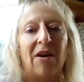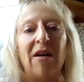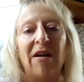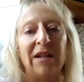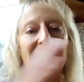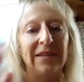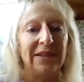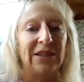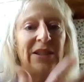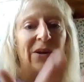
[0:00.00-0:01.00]

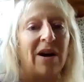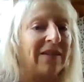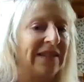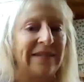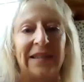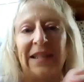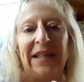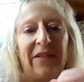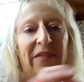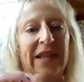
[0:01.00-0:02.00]
all, you know, all these
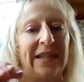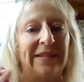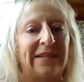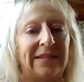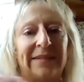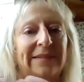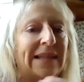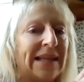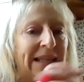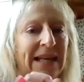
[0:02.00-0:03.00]
little things
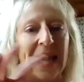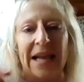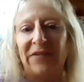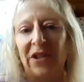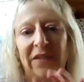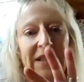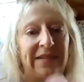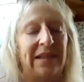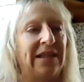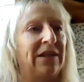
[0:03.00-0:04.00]
that he left, all
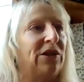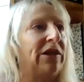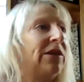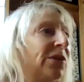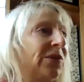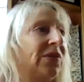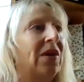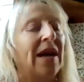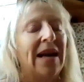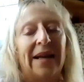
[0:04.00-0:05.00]
these little
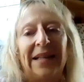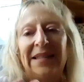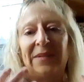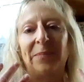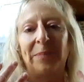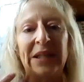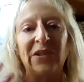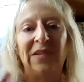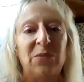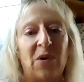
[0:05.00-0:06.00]
clues, it's
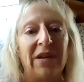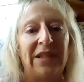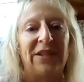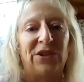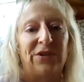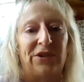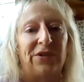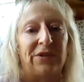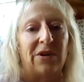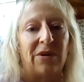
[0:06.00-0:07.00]
because he wanted you
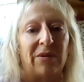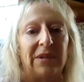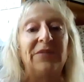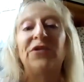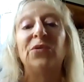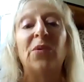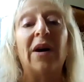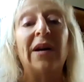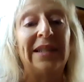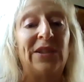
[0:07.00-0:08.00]
to know. If you
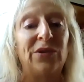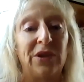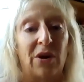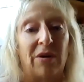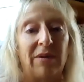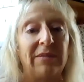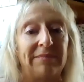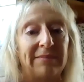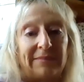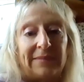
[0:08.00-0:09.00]
wanted to know,